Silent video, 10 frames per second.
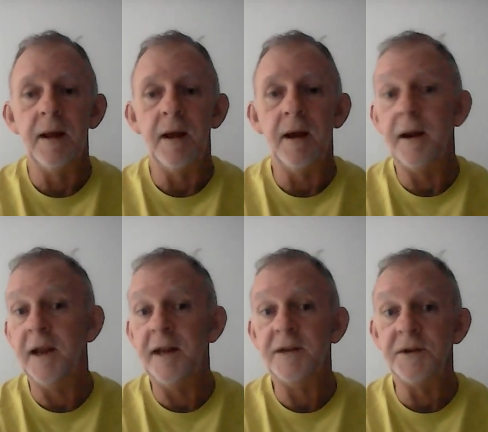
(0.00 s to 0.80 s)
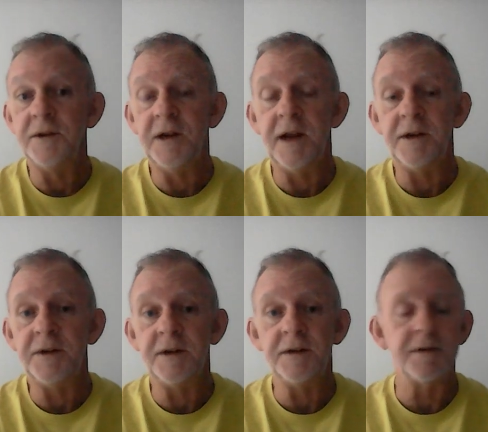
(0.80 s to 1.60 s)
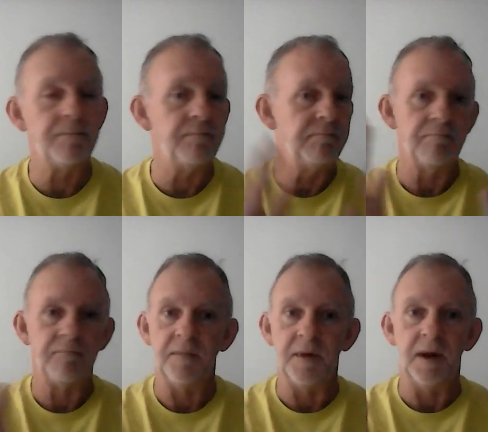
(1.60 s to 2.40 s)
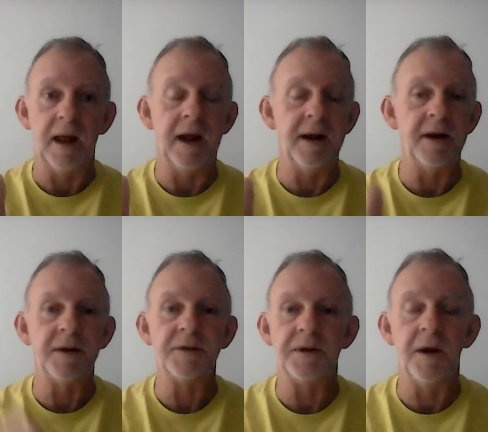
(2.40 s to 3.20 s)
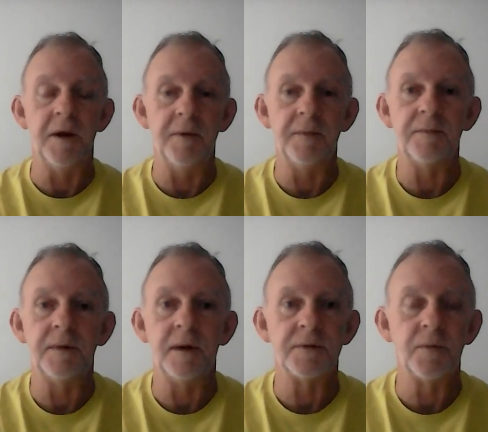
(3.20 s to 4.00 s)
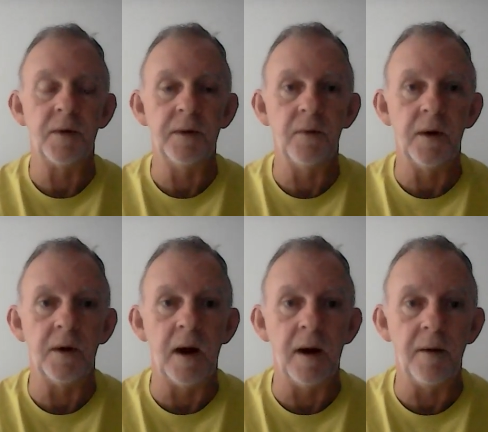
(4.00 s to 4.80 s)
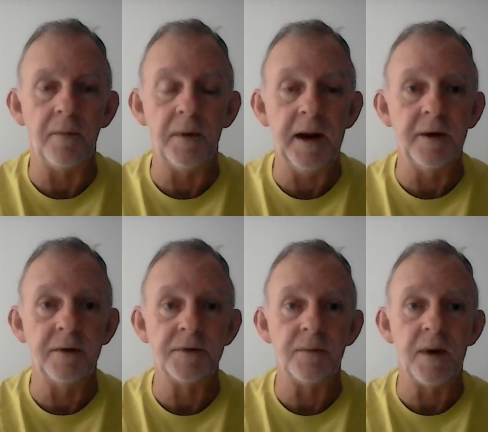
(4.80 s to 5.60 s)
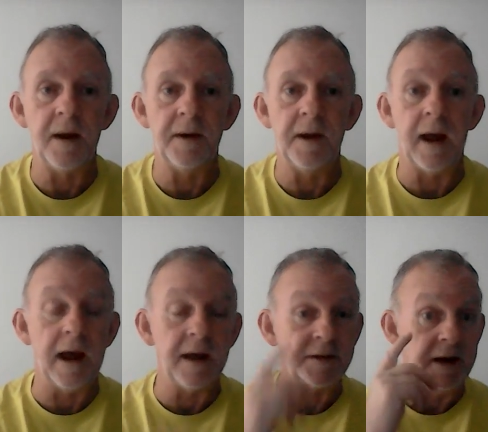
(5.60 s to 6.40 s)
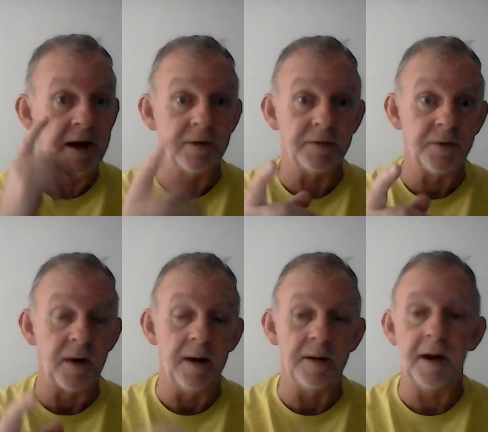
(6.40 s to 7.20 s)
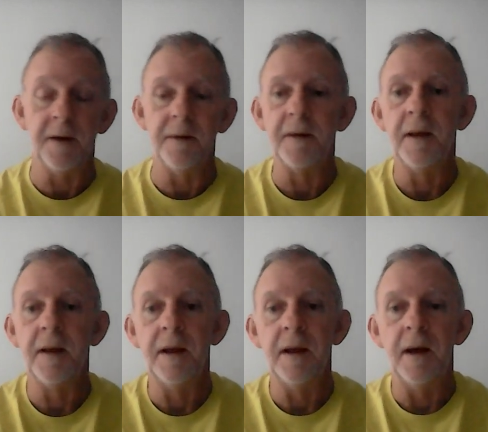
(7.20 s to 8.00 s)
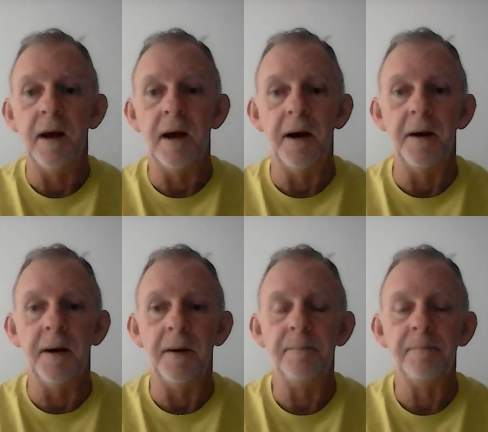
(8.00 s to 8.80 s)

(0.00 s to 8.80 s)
uh, any suggestions, let us know because we, we're all ears around, eyes and ears around here. Uh,